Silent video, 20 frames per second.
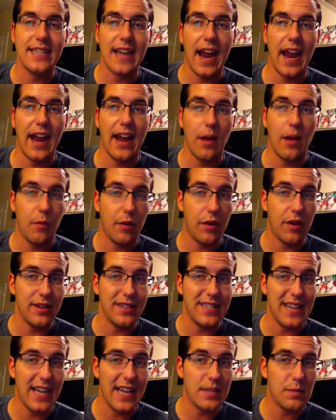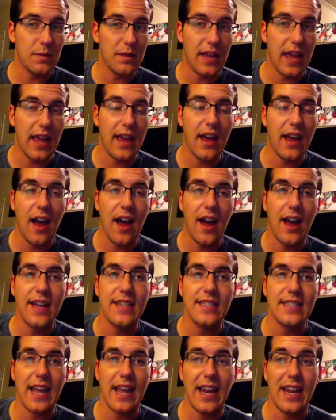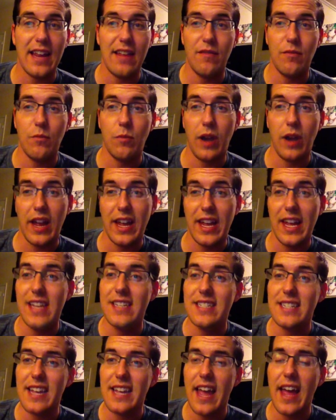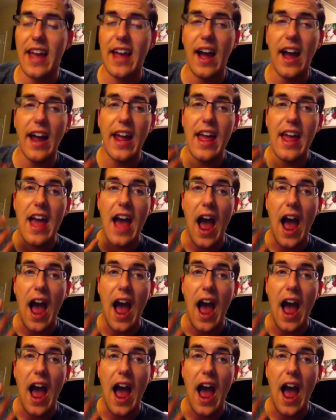and I went on dates with gay guys, and even when I kissed a gay guy,